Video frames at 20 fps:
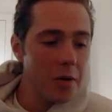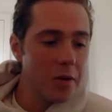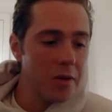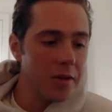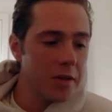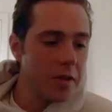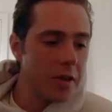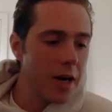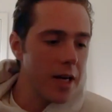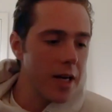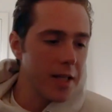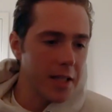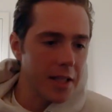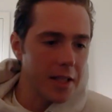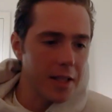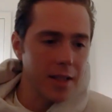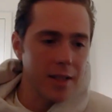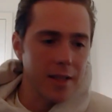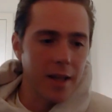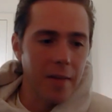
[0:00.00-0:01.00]
was crazy
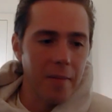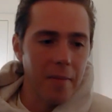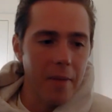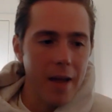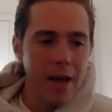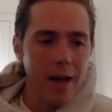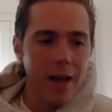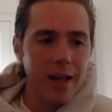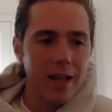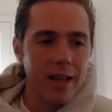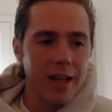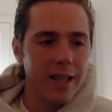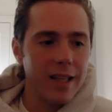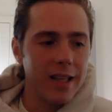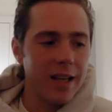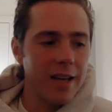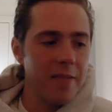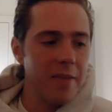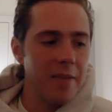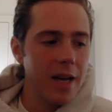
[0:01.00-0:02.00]
because I made it
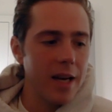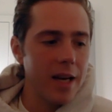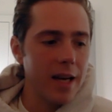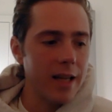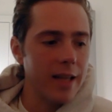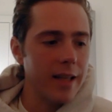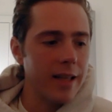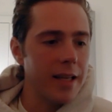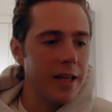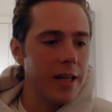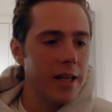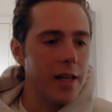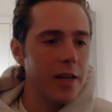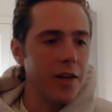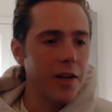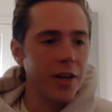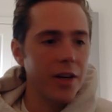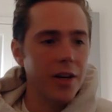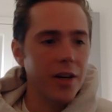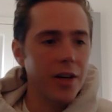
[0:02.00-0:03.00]
in
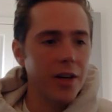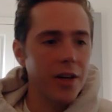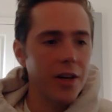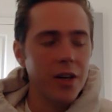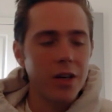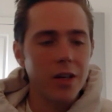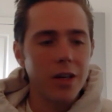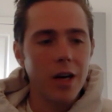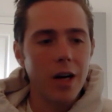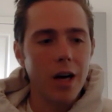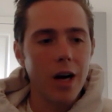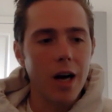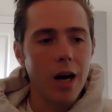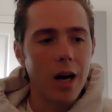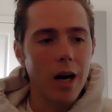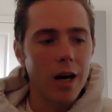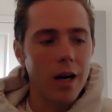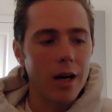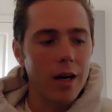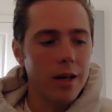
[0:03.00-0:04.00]
here
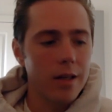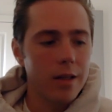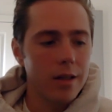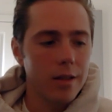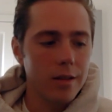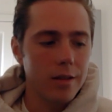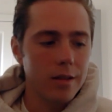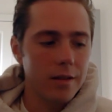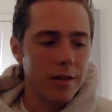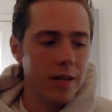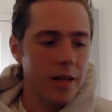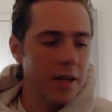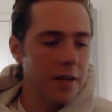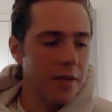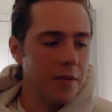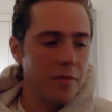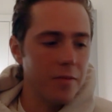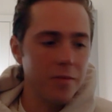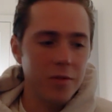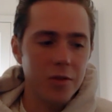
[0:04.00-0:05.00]
like
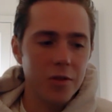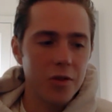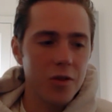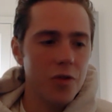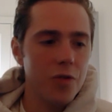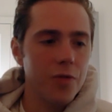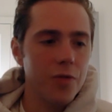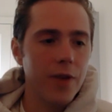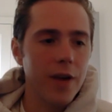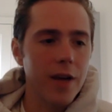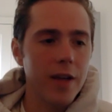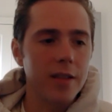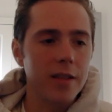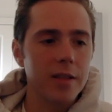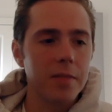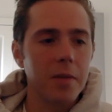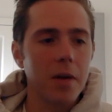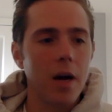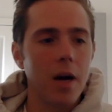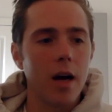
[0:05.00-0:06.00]
two friends of
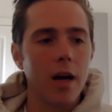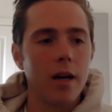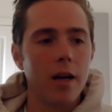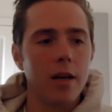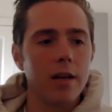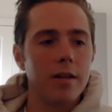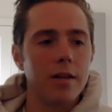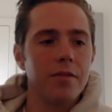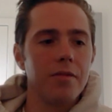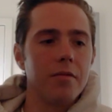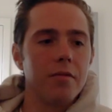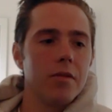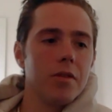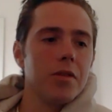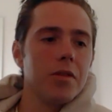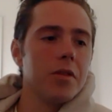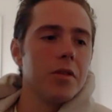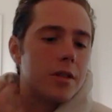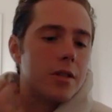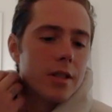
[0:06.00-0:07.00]
mine,
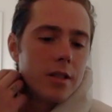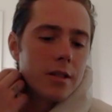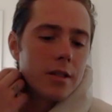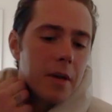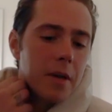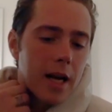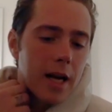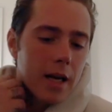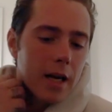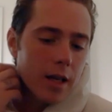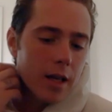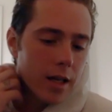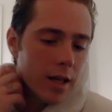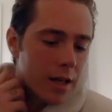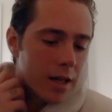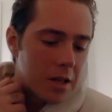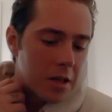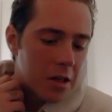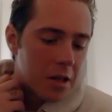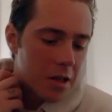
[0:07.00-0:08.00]
Runes and
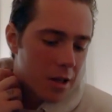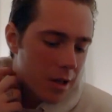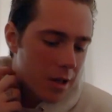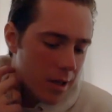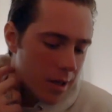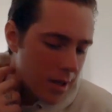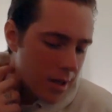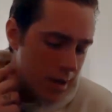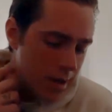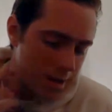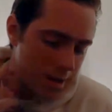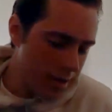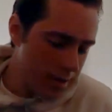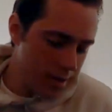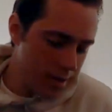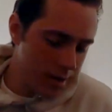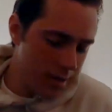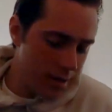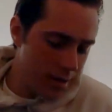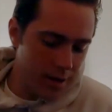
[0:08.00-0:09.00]
Mannequin,
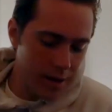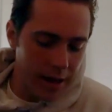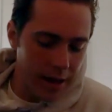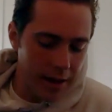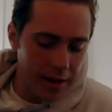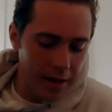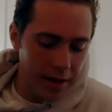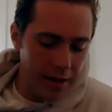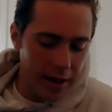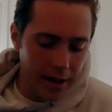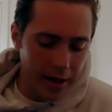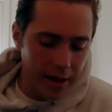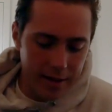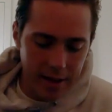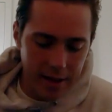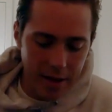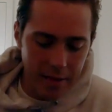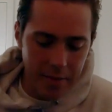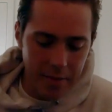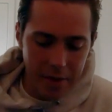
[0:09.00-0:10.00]
they like
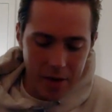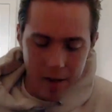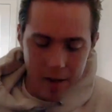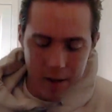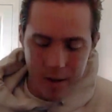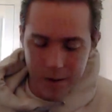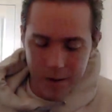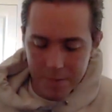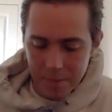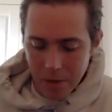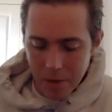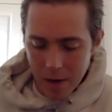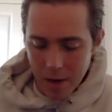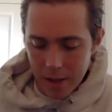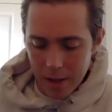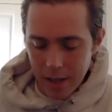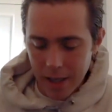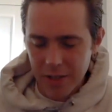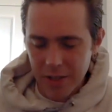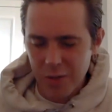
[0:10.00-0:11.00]
sent me
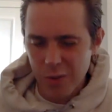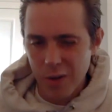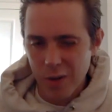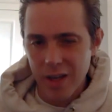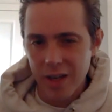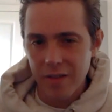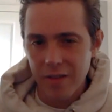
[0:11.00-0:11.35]
probably like 20